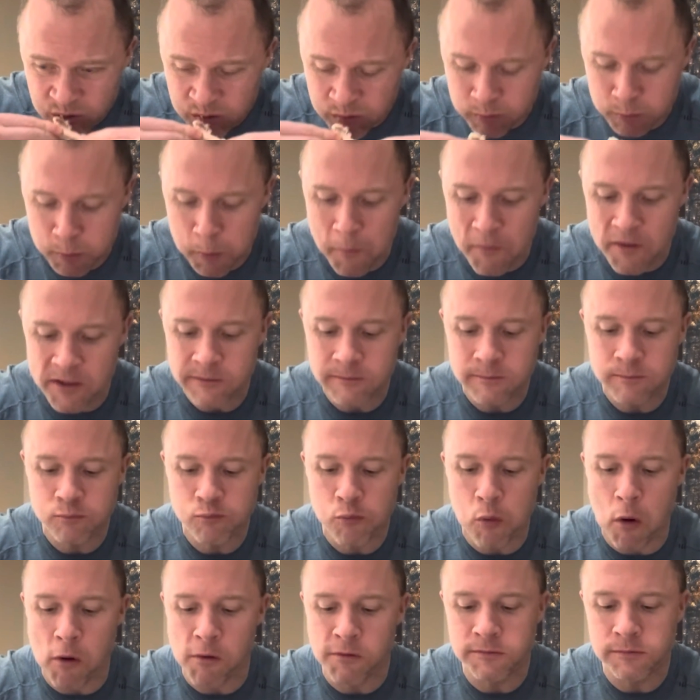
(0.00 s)
4, 5
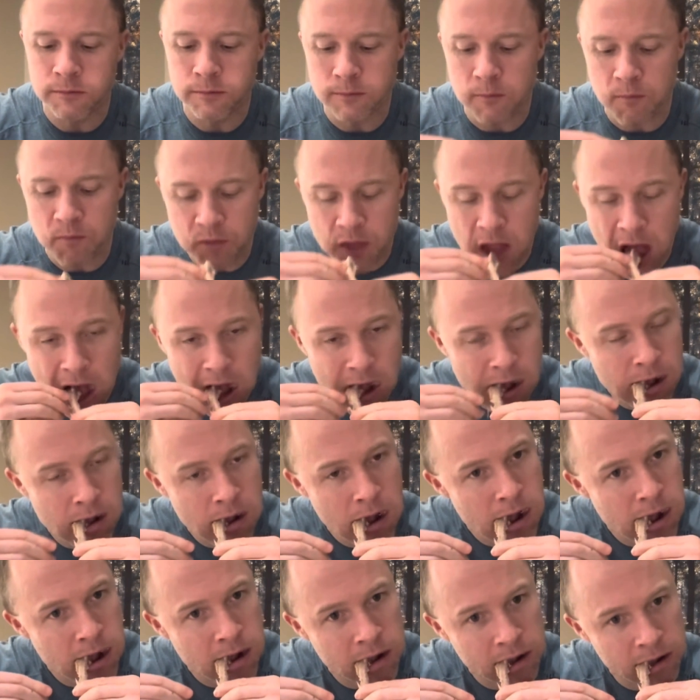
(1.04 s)
meal a day,
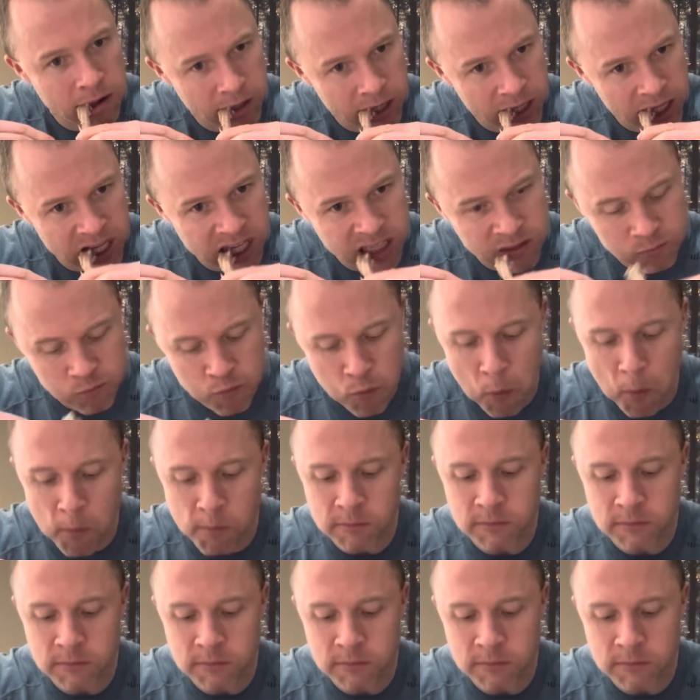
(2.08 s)
small little meals.